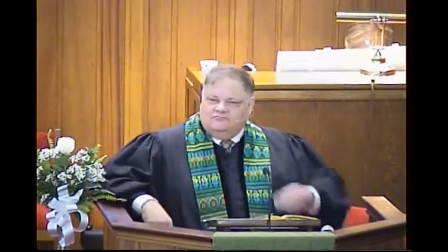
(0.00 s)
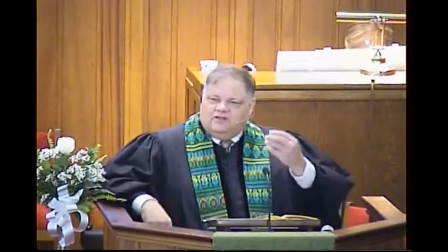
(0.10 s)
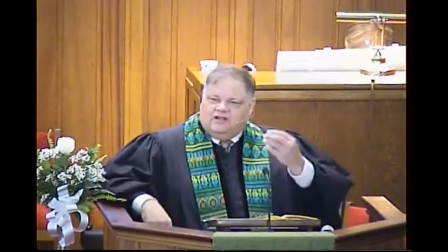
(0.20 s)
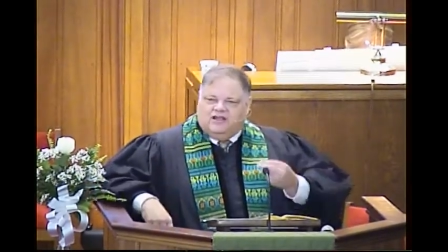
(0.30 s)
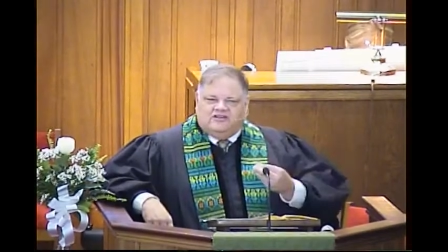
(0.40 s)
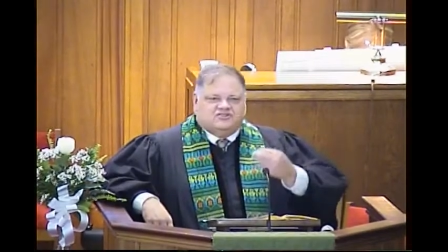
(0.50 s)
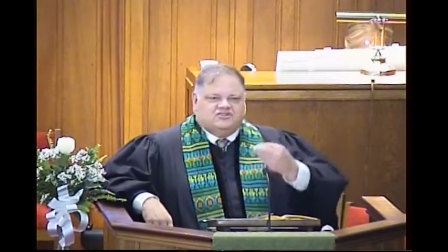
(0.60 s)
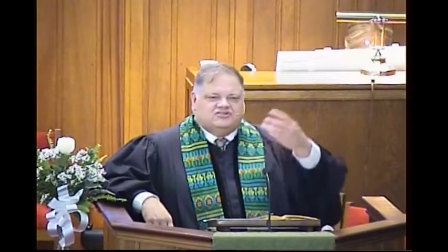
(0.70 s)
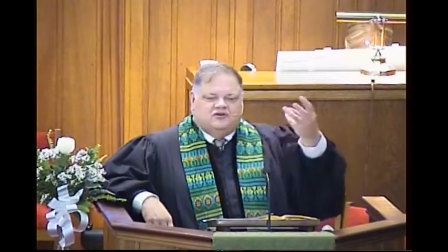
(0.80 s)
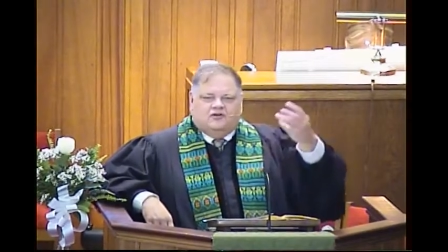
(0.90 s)
Elisha
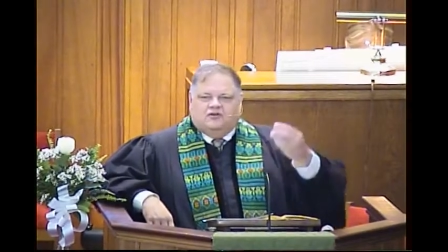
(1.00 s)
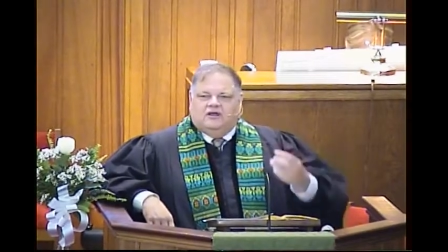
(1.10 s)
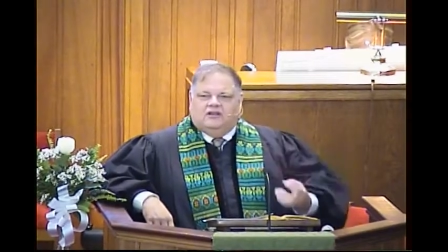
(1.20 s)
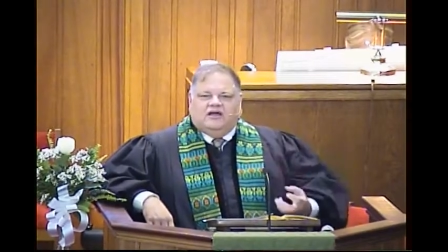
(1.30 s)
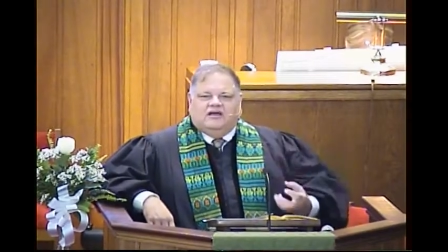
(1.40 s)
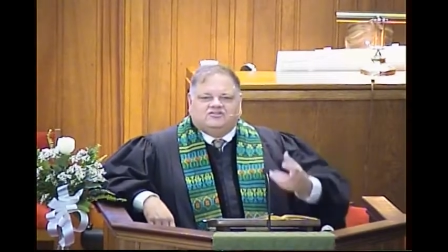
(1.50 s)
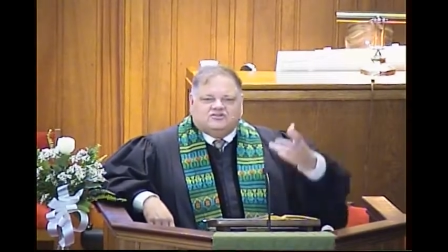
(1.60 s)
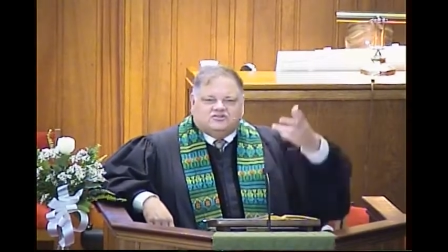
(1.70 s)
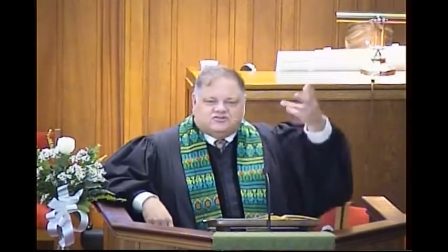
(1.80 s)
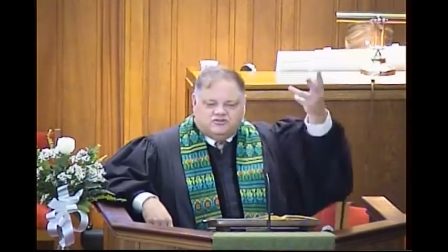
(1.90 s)
saw Elijah
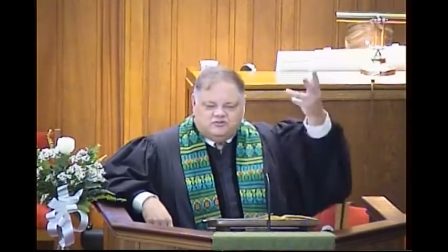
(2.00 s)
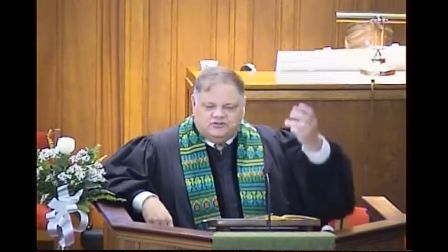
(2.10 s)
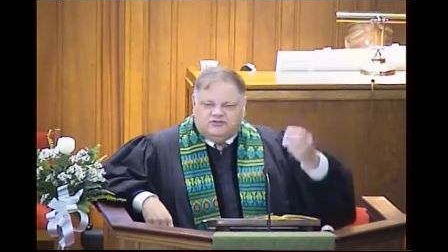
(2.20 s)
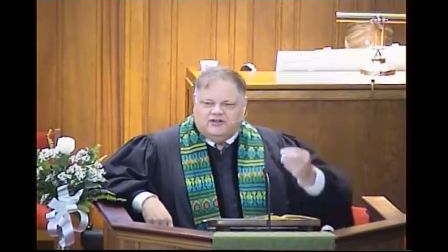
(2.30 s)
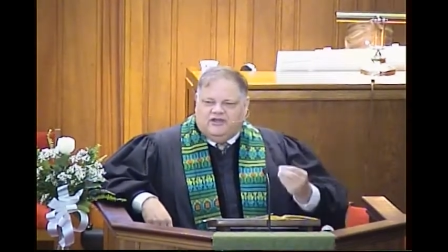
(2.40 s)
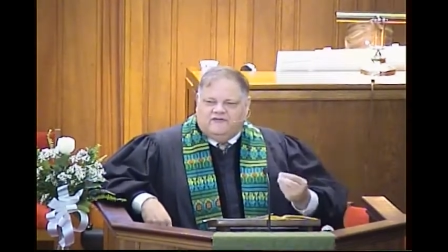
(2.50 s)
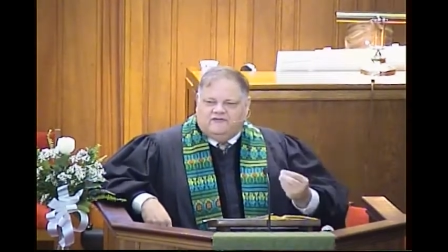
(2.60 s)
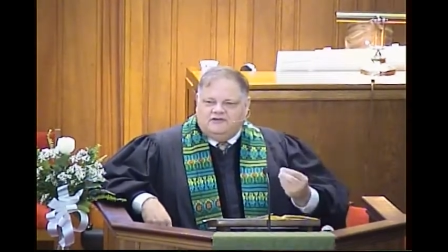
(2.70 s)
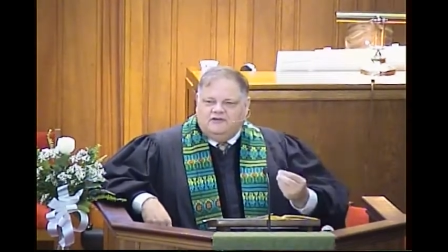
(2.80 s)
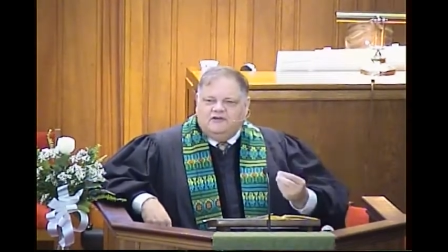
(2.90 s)
assumed into
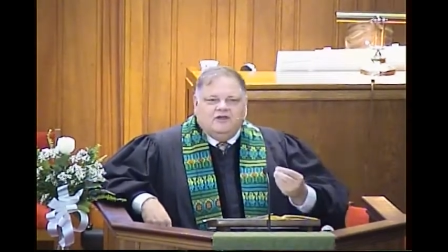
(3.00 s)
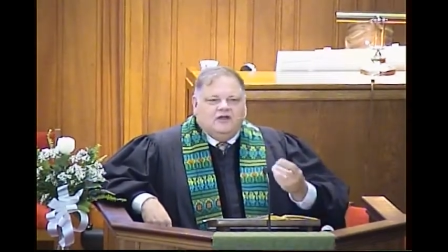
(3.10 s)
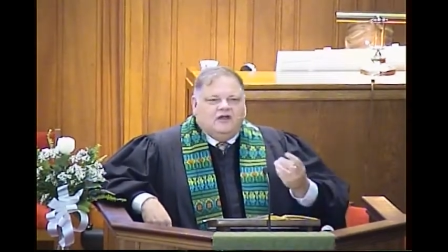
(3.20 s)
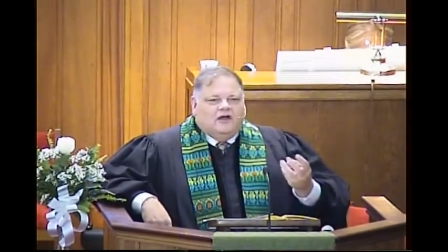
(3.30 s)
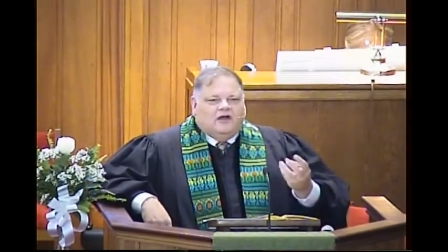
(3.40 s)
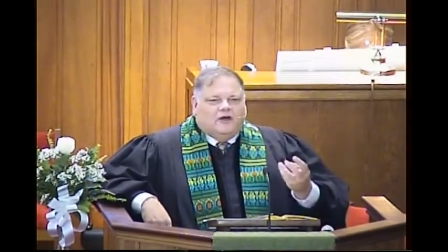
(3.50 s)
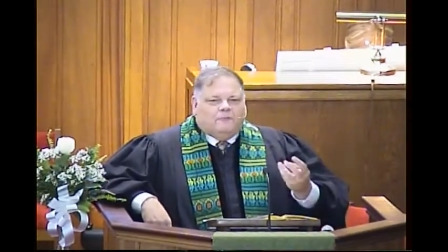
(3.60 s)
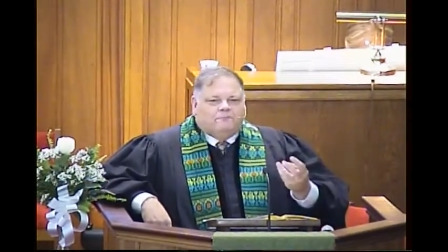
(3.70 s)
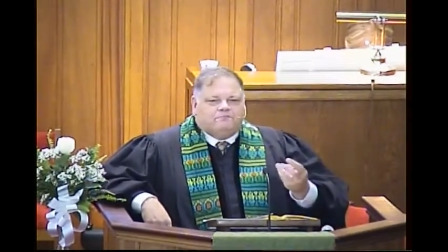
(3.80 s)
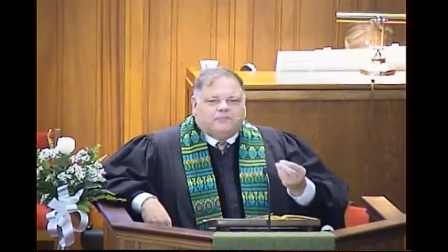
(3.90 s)
heaven,
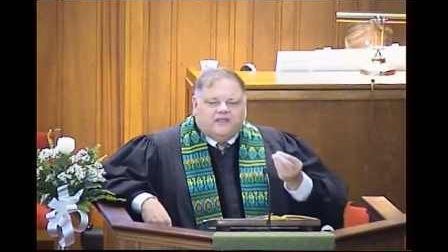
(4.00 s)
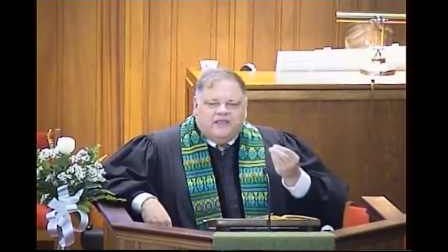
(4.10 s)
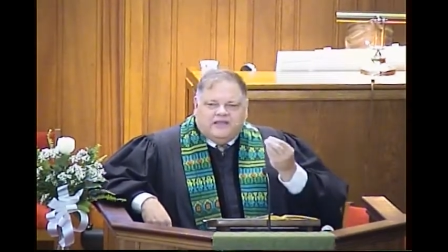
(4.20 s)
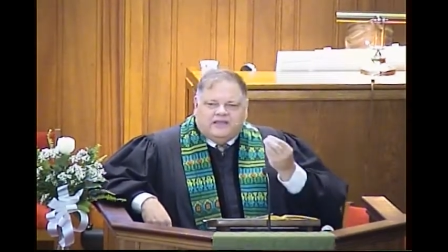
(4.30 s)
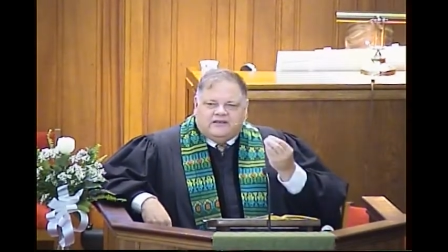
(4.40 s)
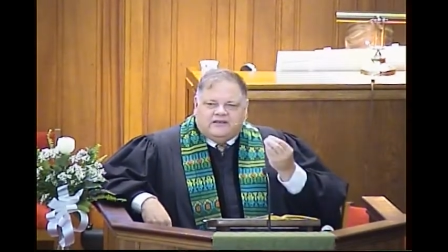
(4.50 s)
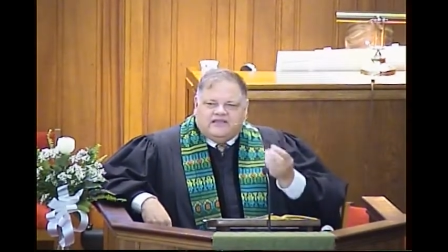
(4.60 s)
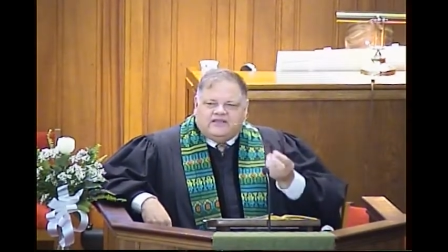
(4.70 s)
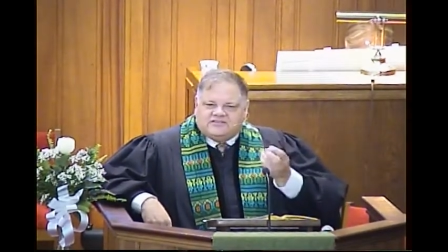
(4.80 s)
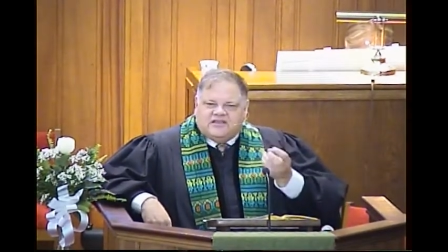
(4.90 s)
um, and he
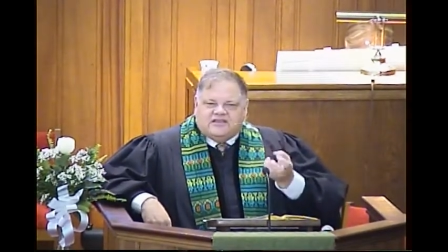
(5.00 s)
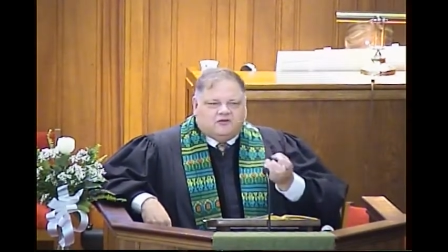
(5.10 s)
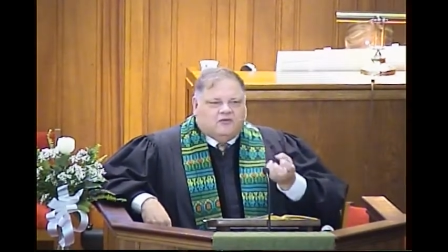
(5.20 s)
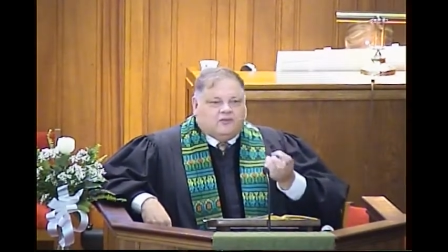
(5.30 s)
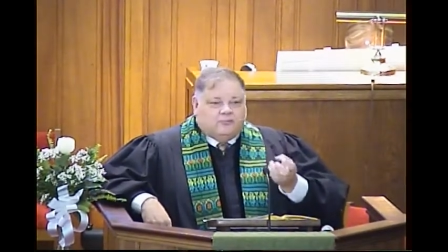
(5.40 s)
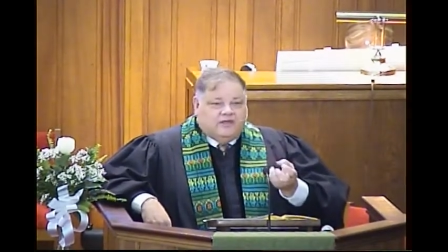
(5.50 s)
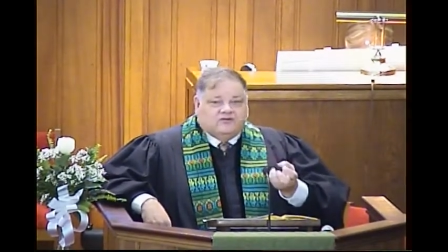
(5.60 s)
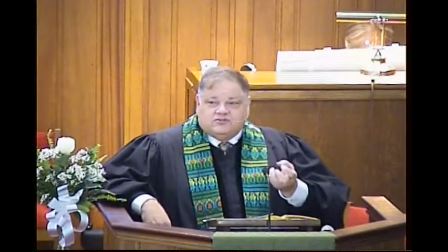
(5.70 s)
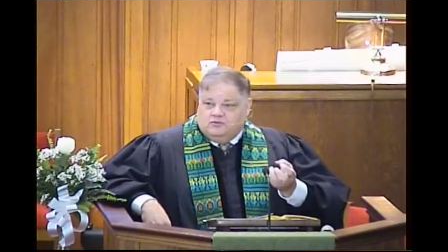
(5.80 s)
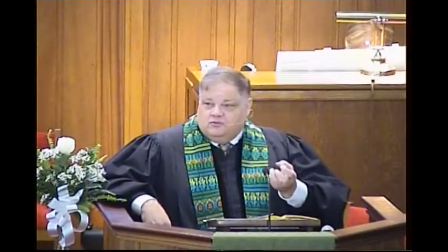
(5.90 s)
had taken on the
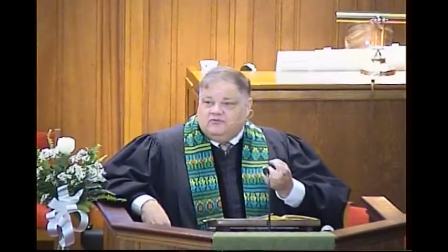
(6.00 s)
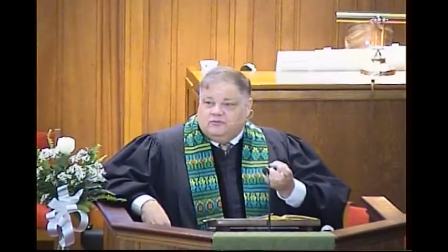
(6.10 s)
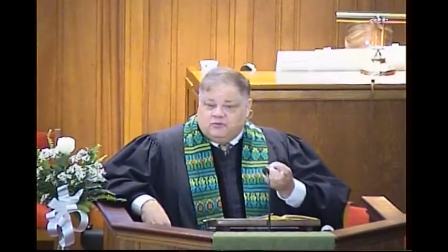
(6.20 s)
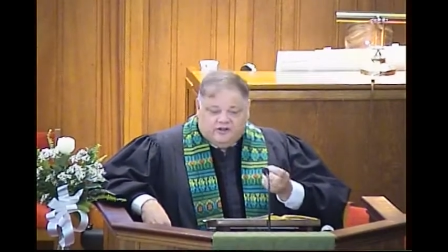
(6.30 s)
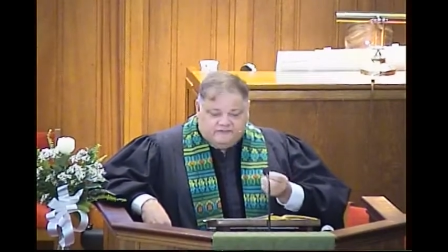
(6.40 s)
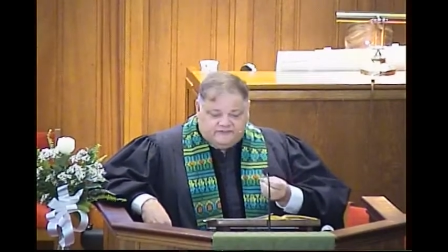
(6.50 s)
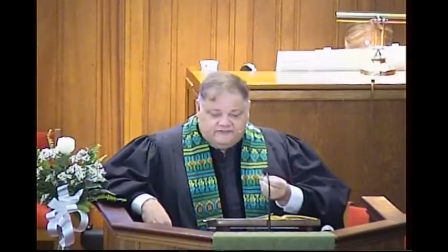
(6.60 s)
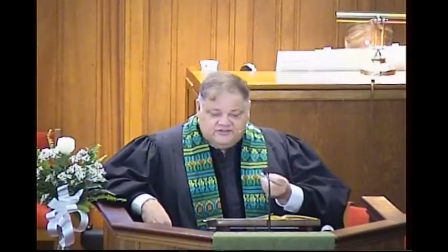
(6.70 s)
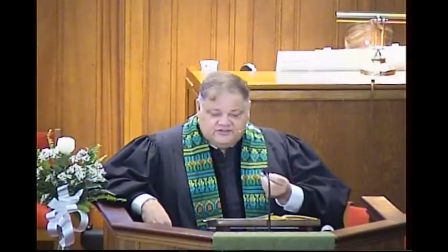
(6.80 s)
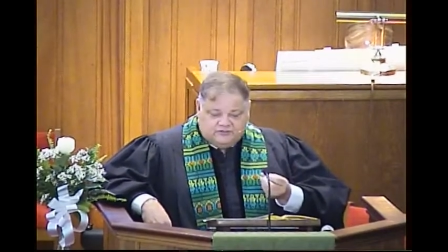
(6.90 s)
mantle of the prophet of
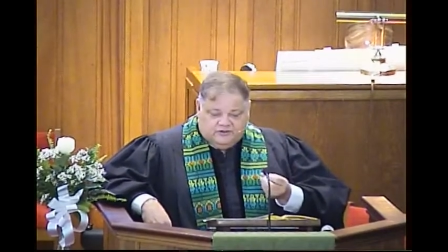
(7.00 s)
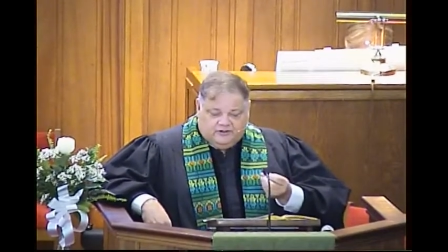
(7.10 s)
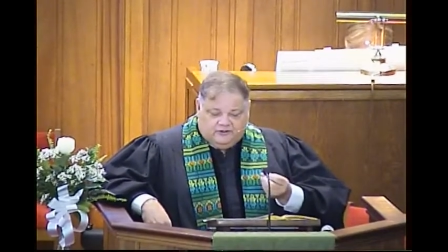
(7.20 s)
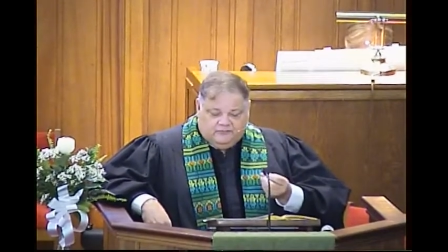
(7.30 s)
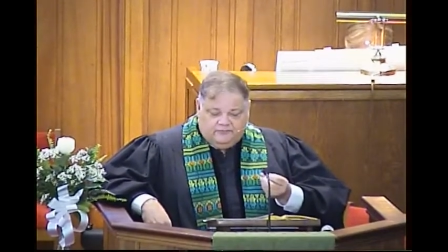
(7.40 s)
Israel.